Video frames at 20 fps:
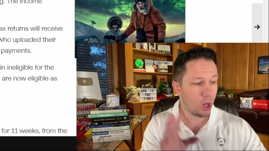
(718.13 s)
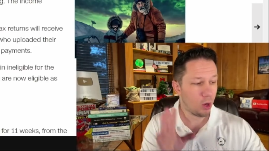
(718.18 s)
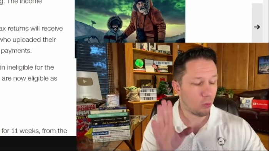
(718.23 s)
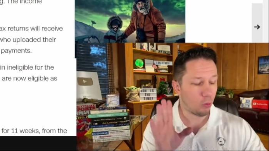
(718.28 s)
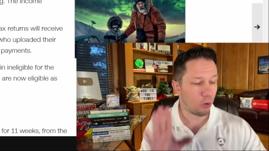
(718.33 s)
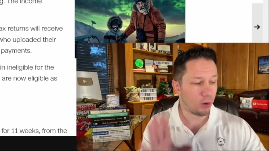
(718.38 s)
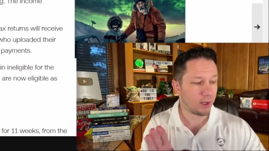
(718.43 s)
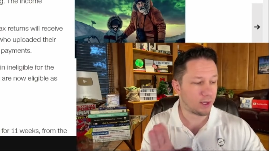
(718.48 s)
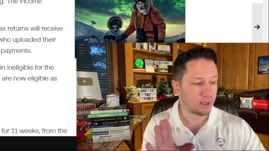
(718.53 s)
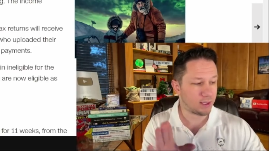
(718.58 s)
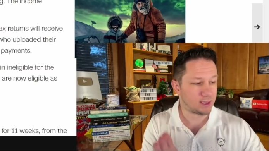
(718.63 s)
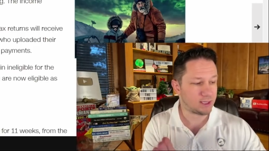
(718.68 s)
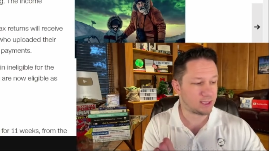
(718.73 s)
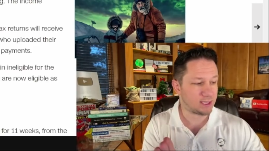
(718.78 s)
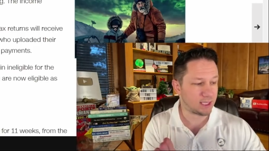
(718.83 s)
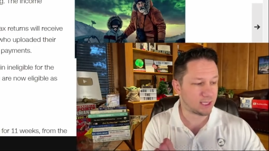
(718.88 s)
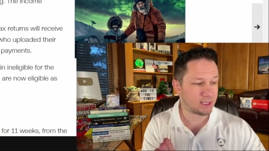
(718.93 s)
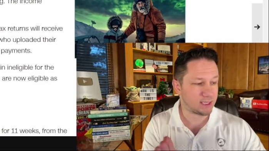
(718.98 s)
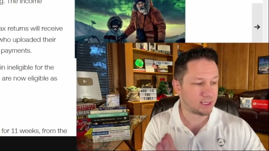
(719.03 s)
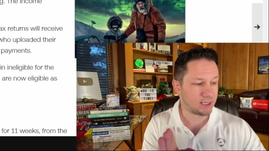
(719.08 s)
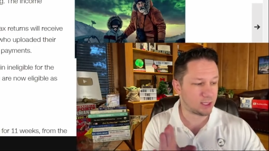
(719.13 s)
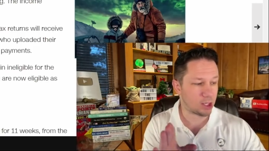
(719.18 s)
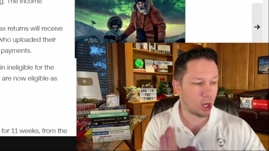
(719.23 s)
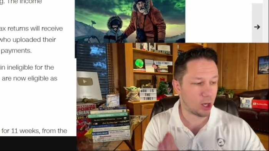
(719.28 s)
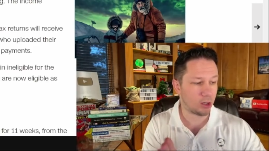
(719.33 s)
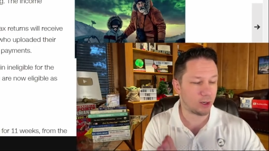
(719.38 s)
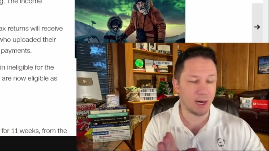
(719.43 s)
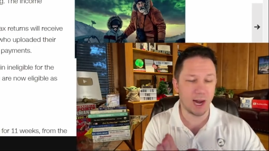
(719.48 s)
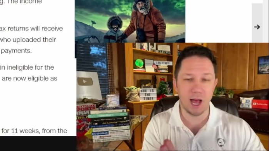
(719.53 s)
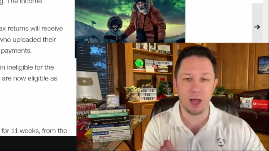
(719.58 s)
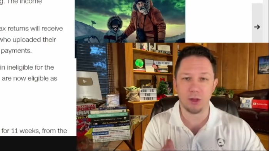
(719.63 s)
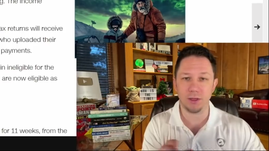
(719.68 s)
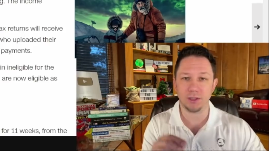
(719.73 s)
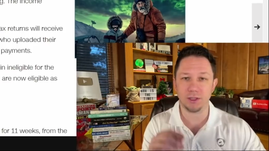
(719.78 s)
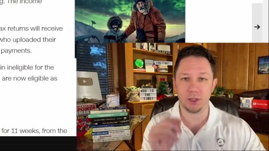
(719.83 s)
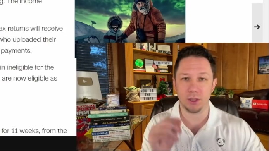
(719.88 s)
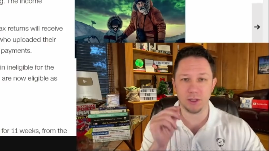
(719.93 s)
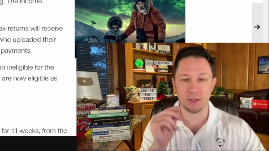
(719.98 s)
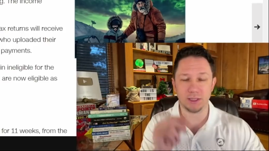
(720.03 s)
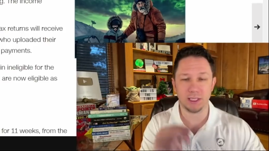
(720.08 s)
will get the $600. It
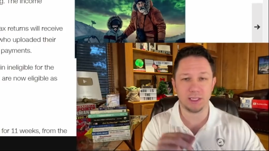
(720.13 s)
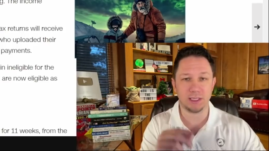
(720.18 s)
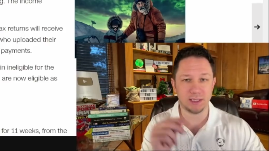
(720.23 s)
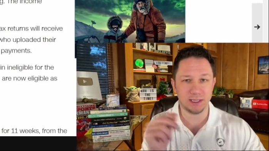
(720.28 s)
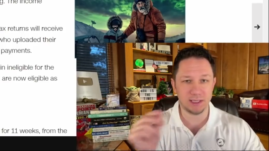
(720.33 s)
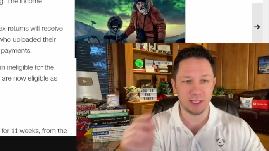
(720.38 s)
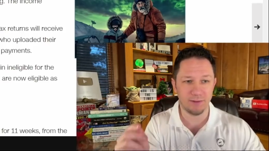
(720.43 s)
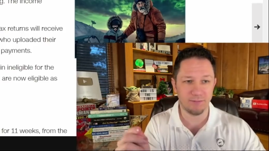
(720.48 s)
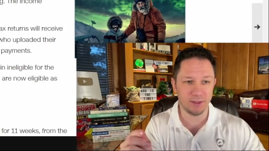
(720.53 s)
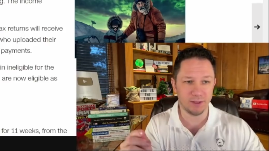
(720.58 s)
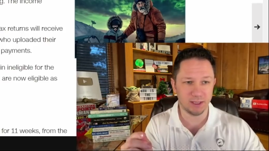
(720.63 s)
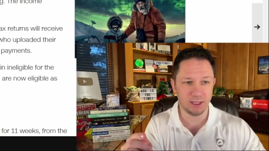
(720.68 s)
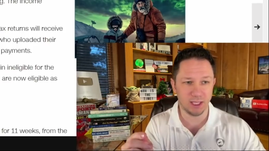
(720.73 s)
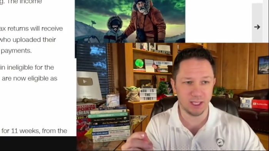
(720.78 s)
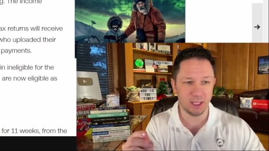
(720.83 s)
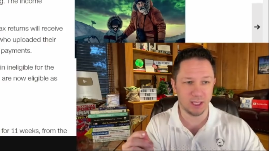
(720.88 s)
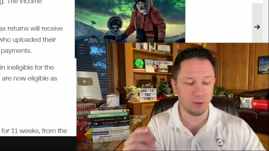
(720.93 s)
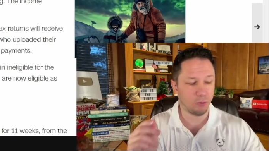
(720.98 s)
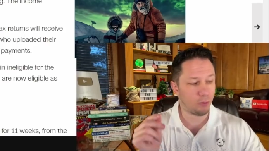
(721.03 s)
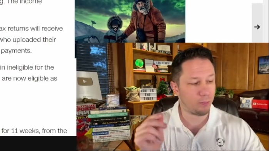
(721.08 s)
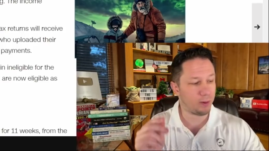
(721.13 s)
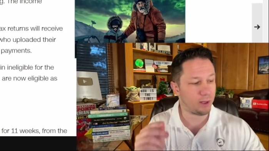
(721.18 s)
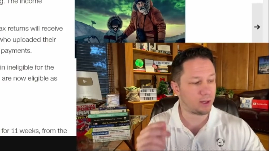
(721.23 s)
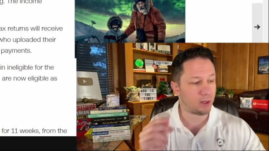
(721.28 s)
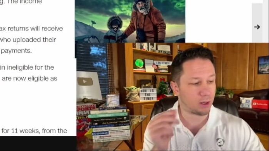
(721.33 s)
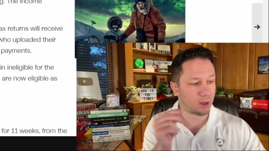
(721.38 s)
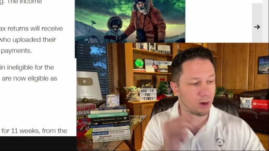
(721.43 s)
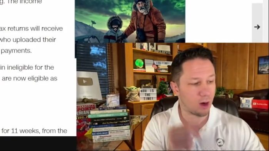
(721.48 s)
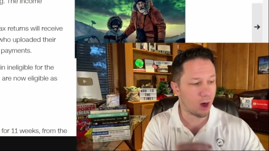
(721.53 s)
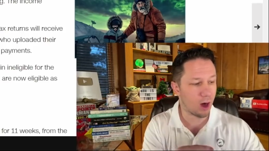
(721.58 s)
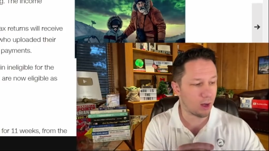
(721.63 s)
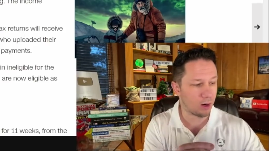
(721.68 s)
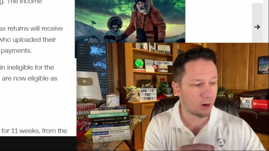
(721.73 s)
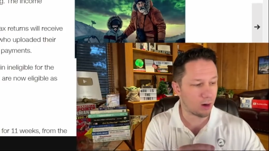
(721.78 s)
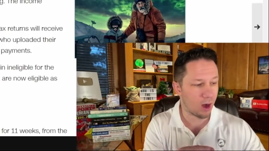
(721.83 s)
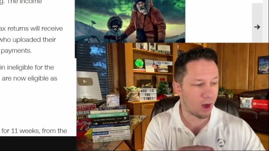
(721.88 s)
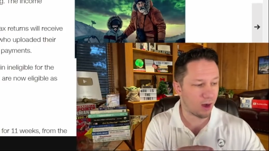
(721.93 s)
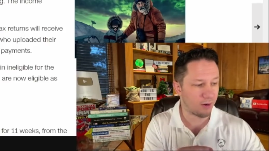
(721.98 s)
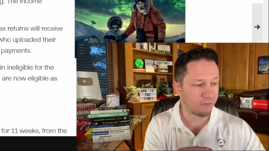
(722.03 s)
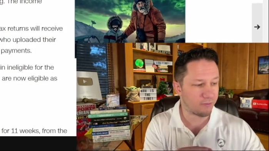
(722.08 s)
looks like 17 will be the
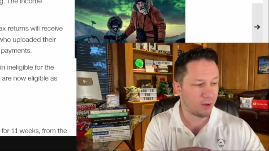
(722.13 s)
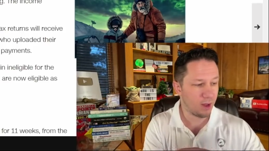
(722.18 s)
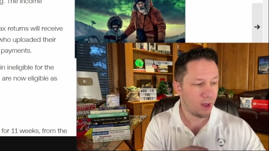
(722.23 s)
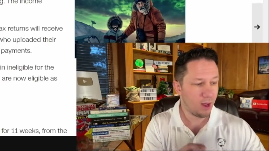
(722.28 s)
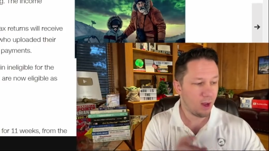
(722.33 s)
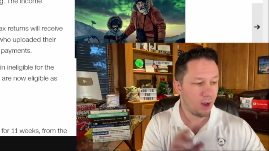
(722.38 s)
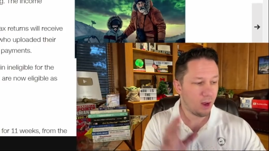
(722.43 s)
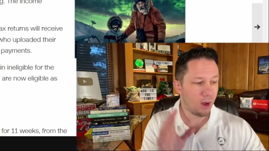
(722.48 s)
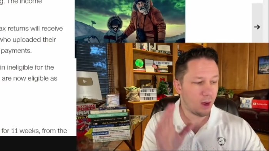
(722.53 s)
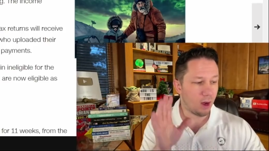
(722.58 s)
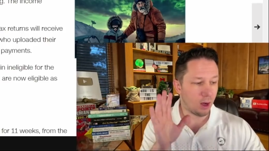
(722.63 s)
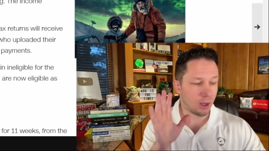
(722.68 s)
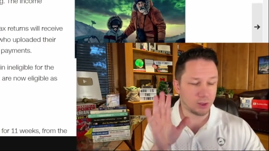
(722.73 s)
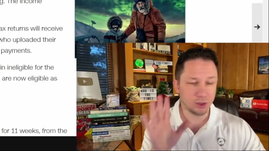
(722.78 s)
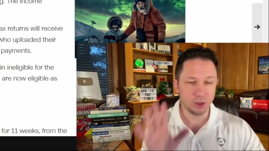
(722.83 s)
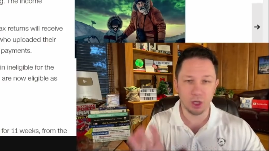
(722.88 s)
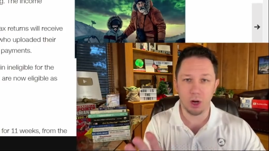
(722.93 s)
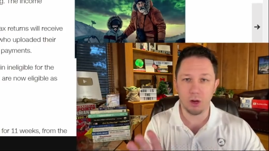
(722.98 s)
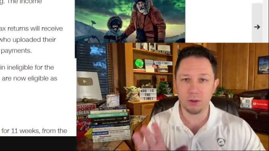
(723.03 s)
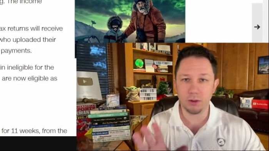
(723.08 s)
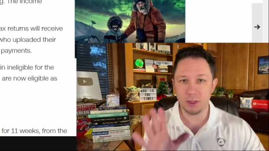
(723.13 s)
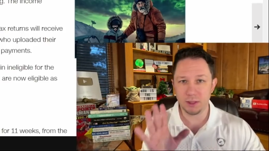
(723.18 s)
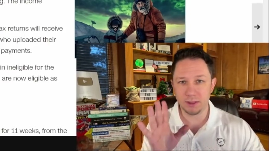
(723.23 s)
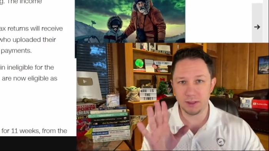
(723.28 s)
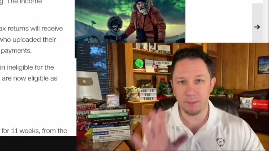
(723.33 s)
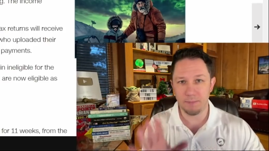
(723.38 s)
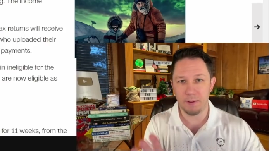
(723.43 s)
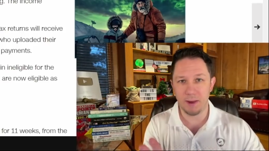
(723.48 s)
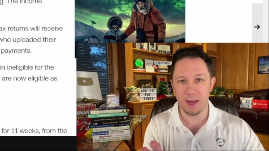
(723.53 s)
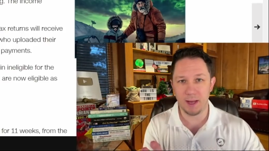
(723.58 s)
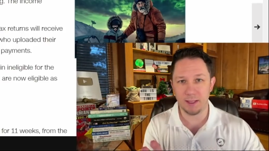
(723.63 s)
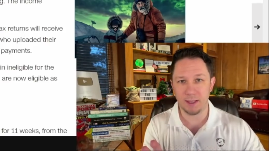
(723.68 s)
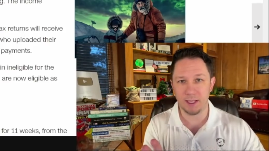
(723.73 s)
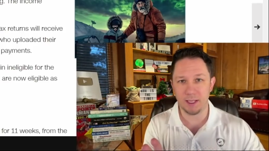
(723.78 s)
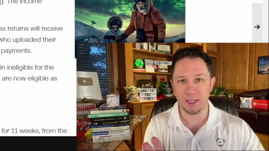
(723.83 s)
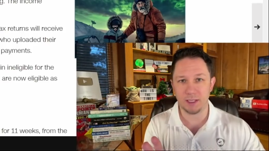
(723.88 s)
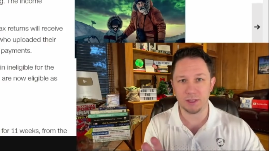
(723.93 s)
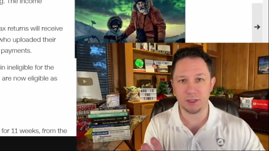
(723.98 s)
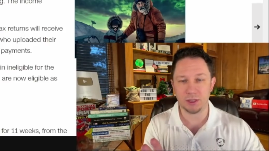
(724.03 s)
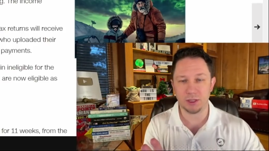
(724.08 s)
cutoff. Adult
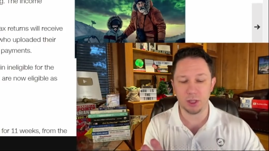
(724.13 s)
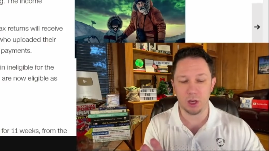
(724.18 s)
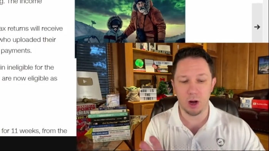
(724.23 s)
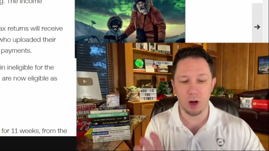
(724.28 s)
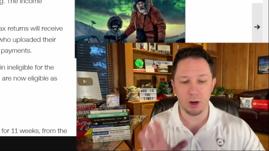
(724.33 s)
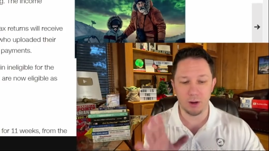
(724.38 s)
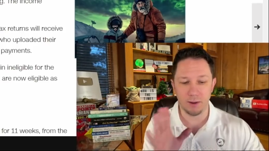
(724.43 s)
dependents are